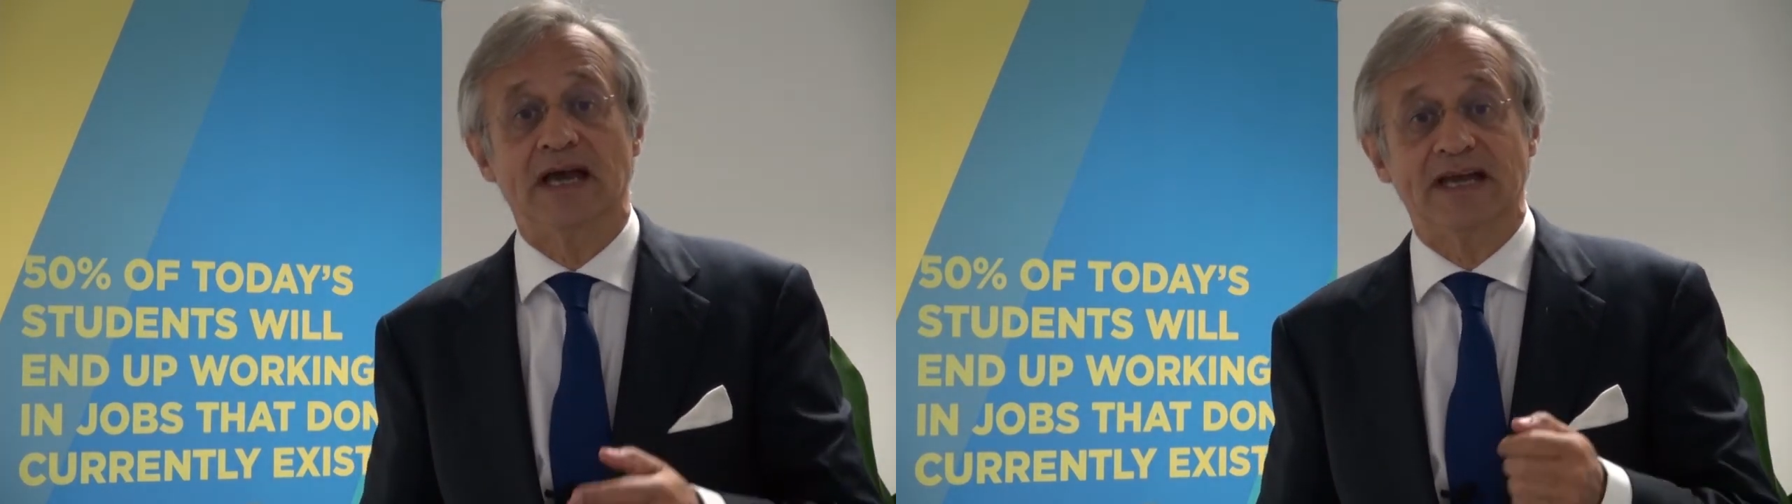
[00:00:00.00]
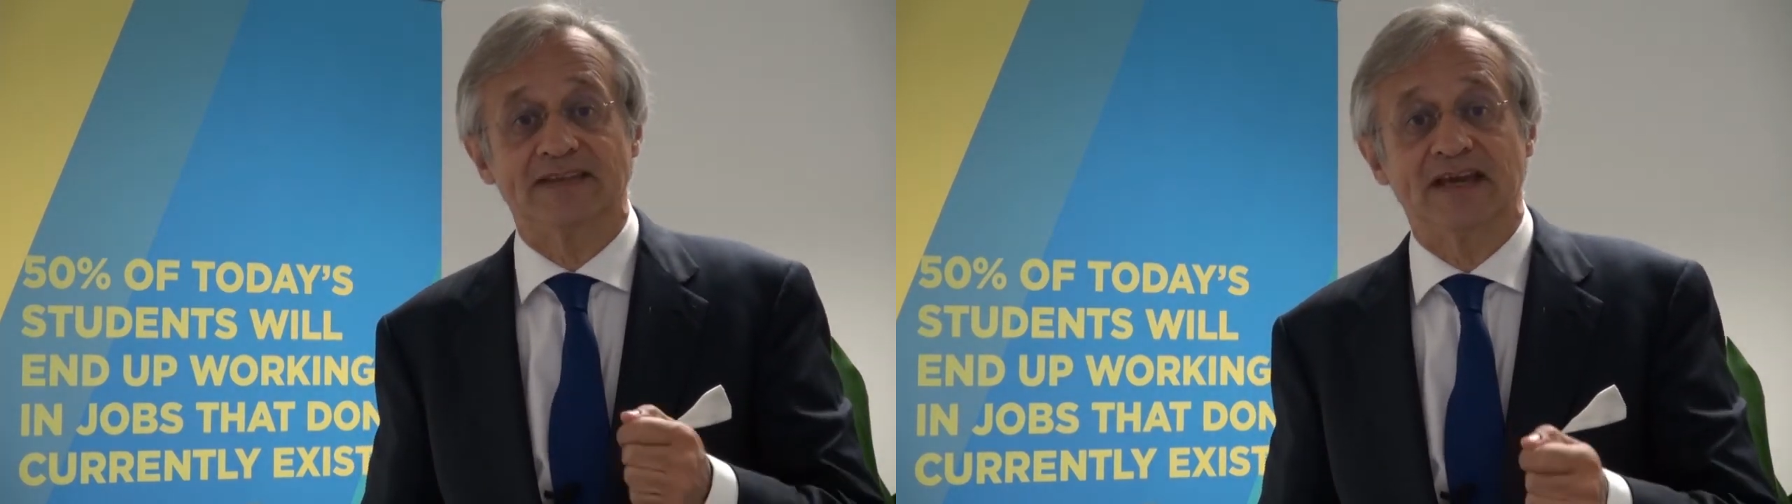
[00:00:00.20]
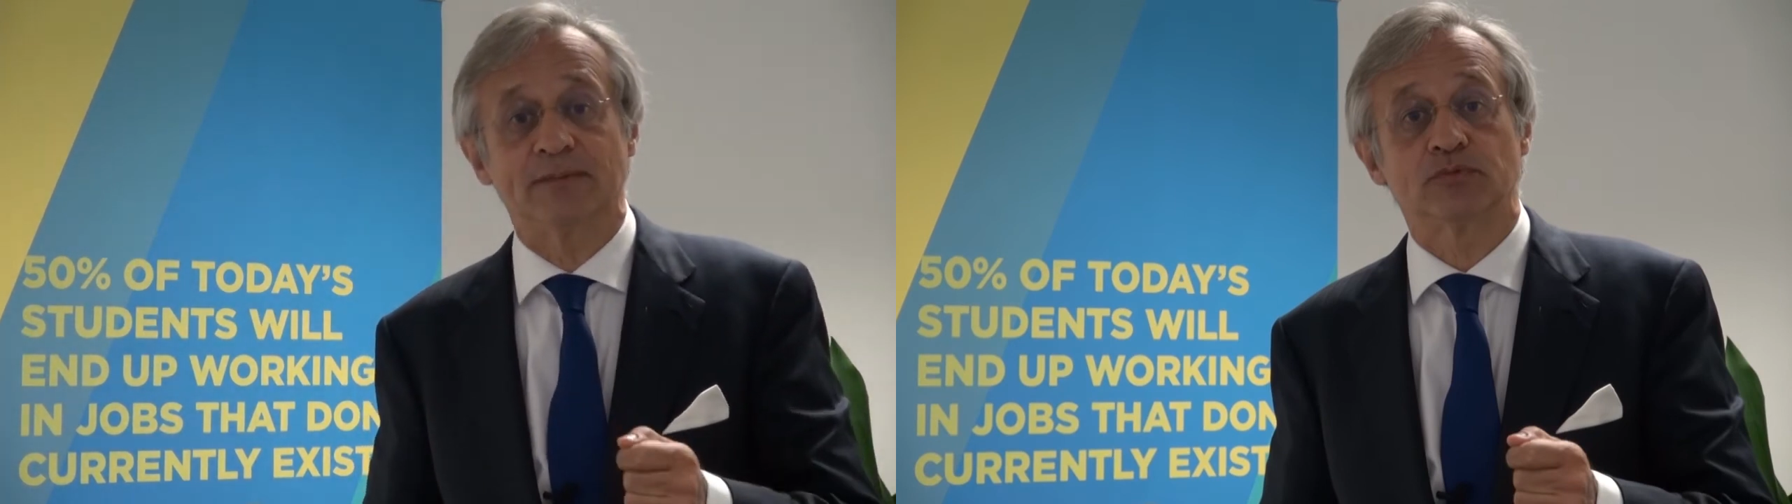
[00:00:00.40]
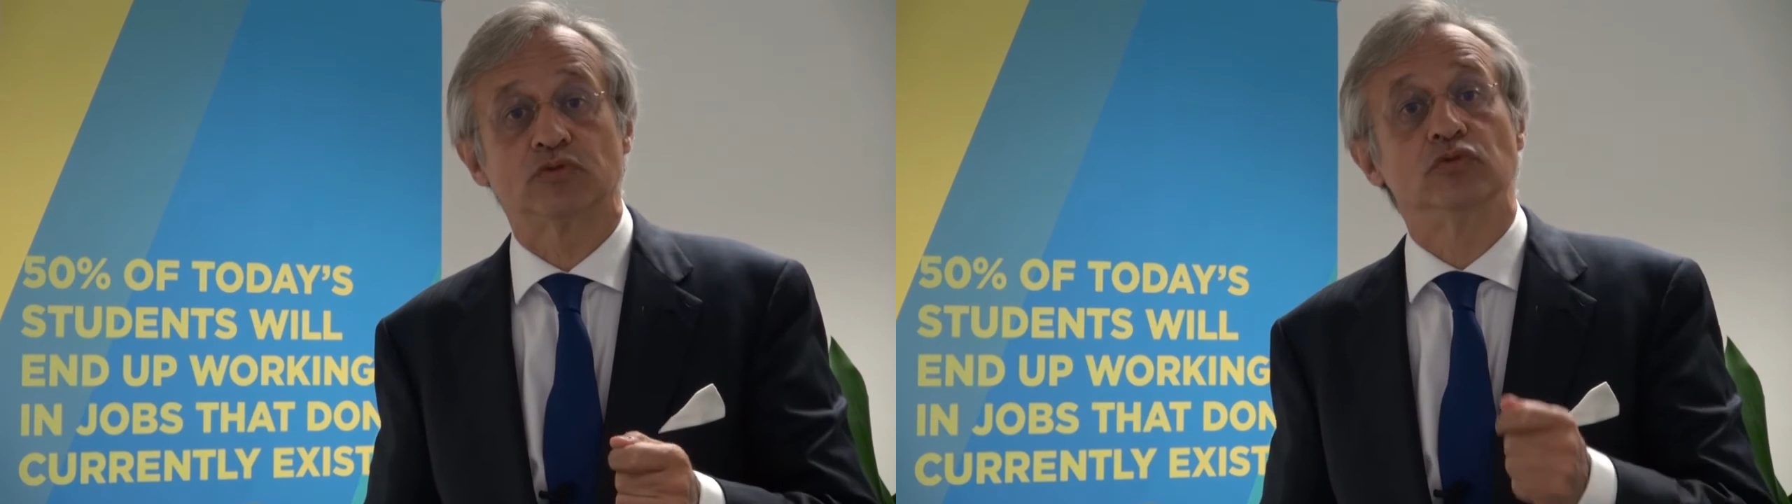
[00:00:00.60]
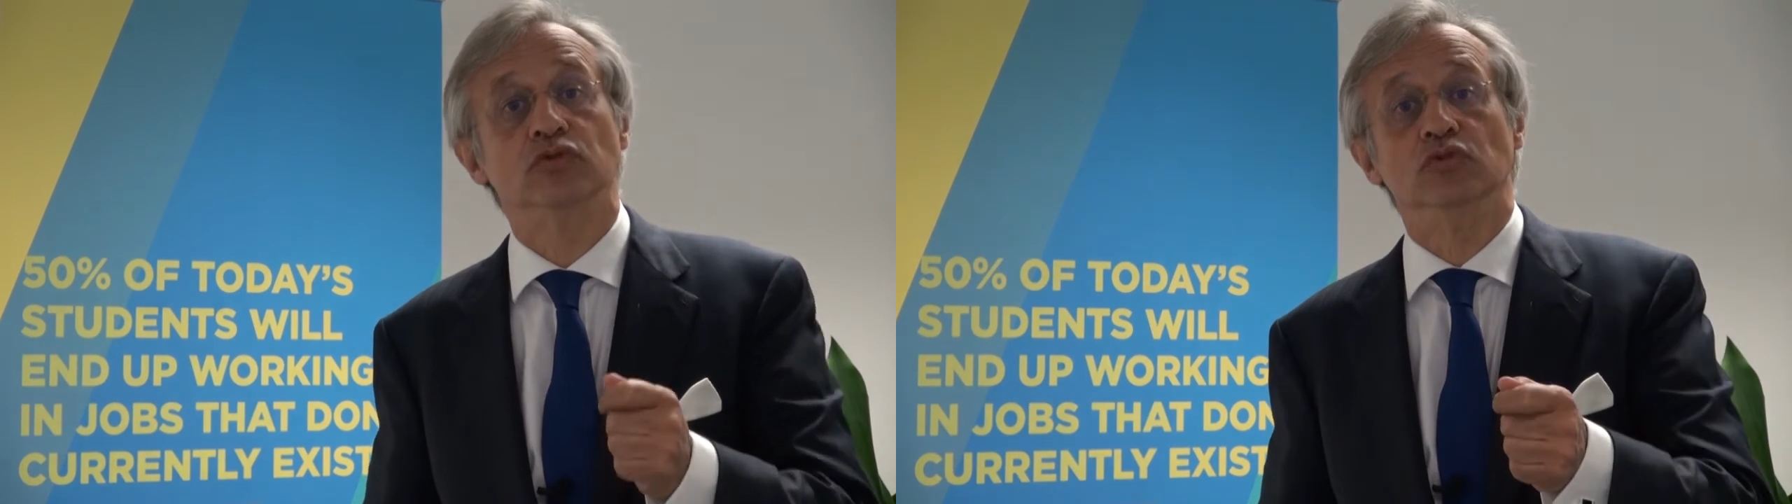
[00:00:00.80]
adapt
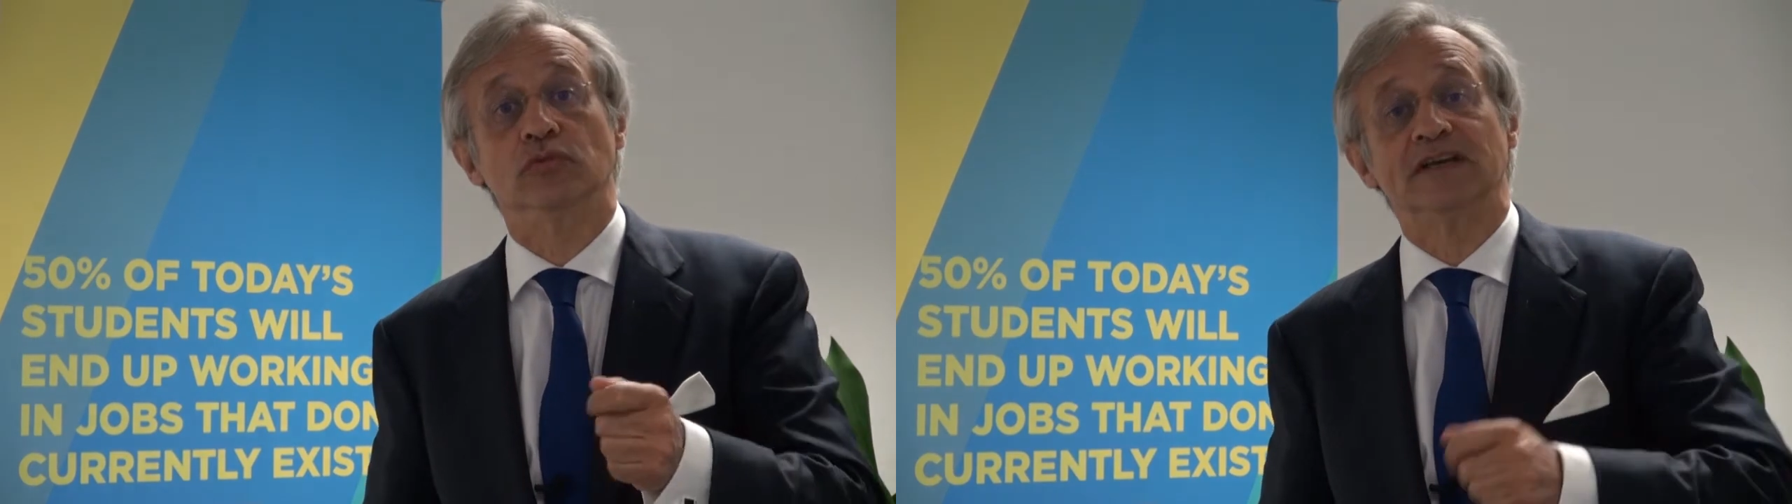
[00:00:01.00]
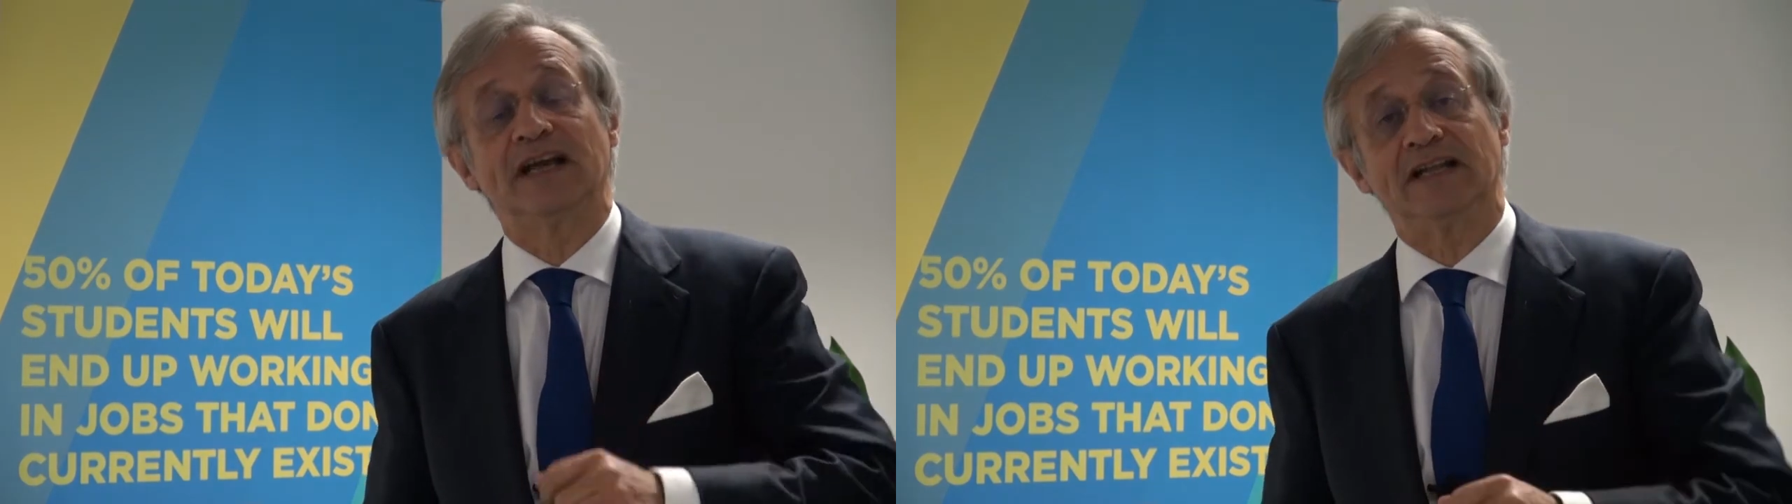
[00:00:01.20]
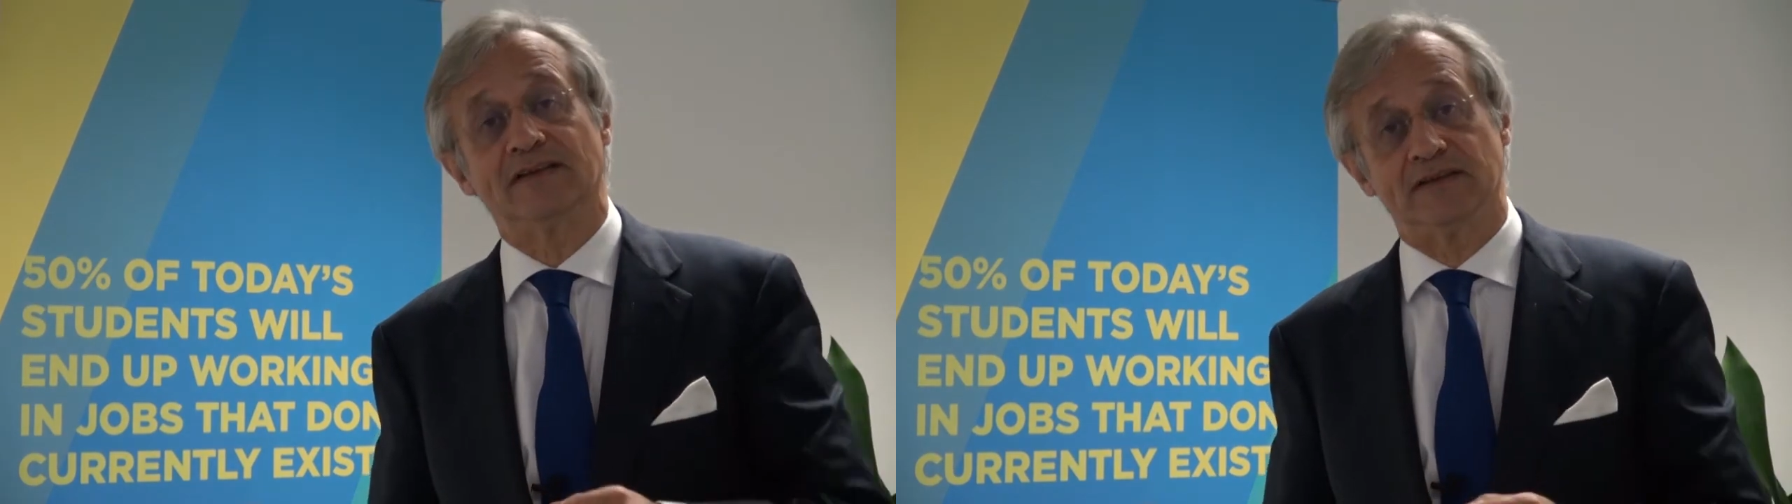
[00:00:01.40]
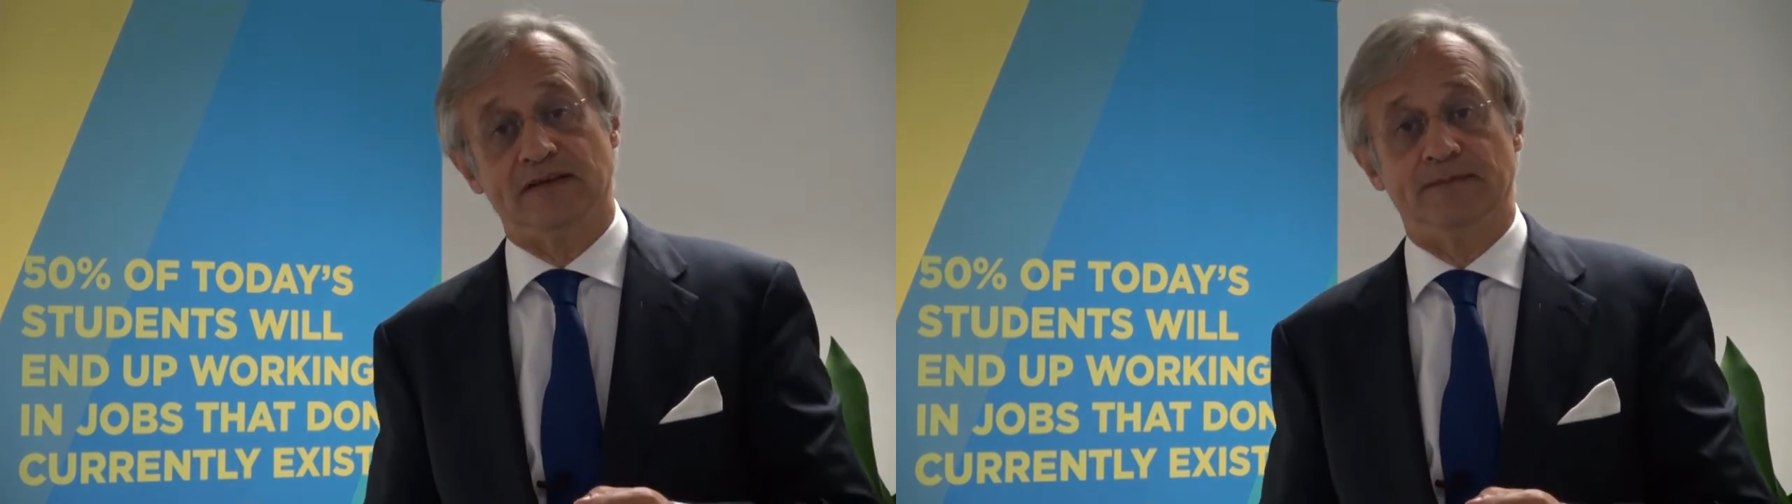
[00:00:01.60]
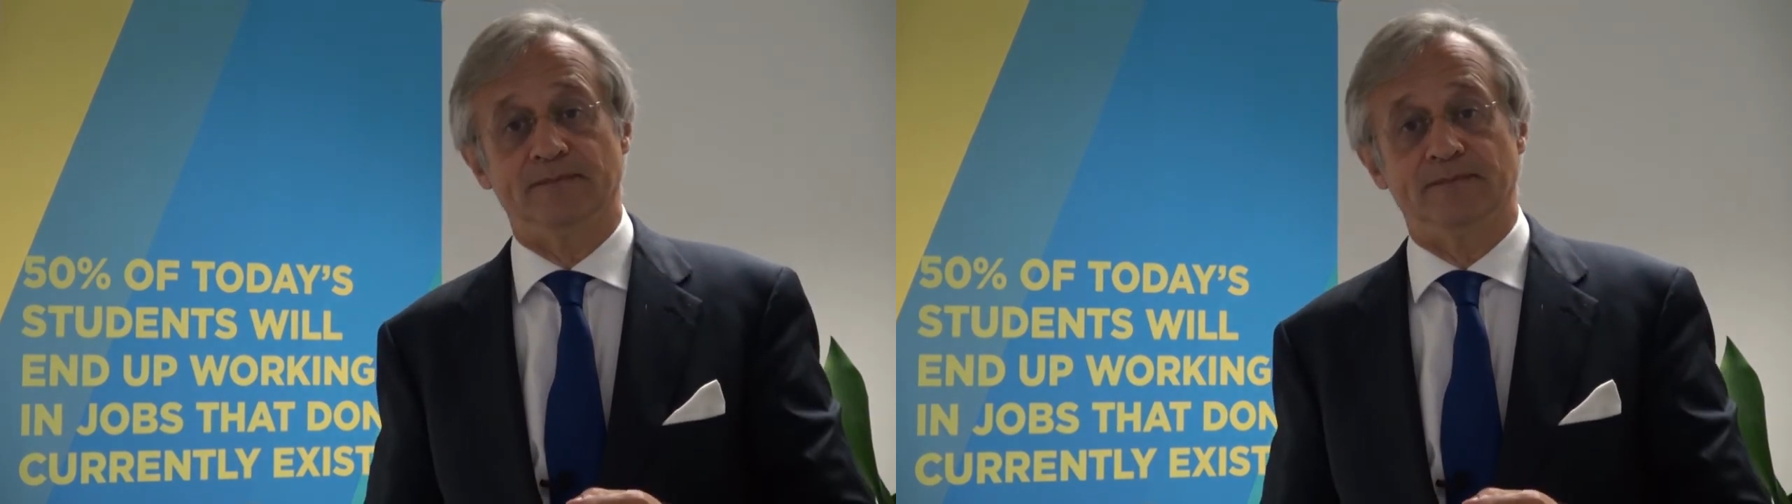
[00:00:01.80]
to the new reality.